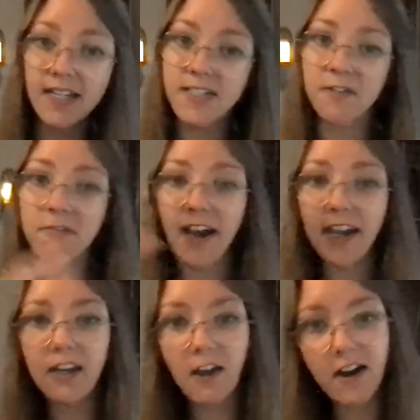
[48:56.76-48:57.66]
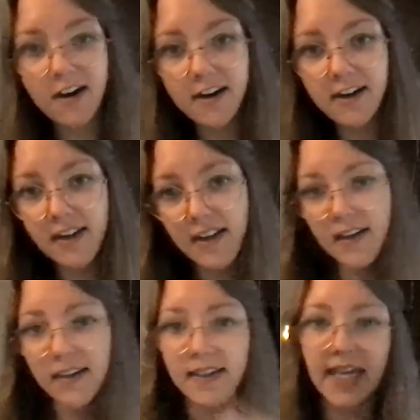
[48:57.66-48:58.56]
defined heart,
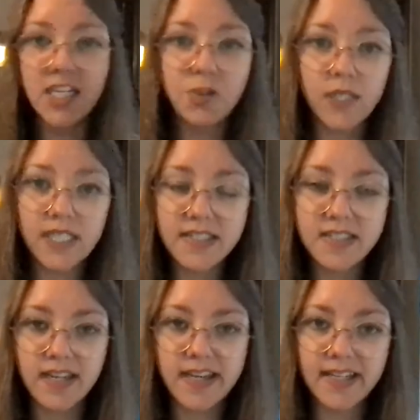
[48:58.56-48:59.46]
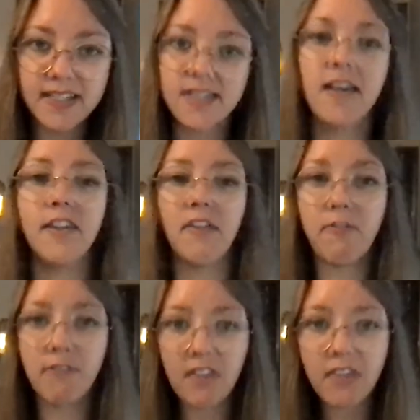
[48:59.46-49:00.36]
gate 26, the
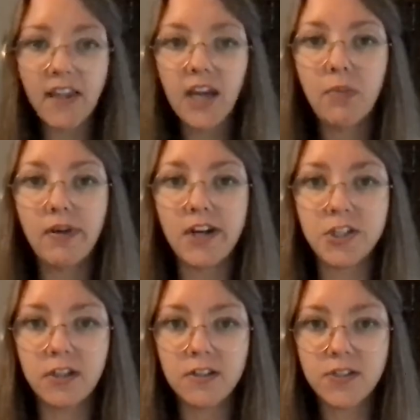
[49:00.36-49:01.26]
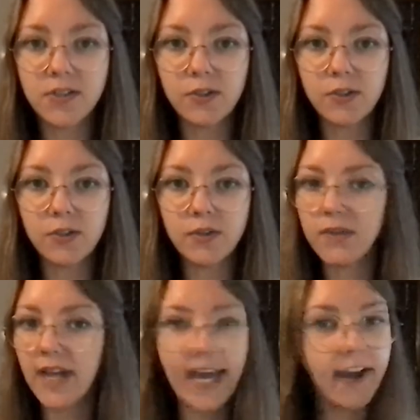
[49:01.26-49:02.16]
5th line pressure to
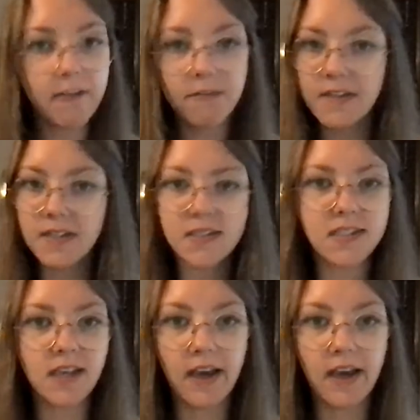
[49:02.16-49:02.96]
have this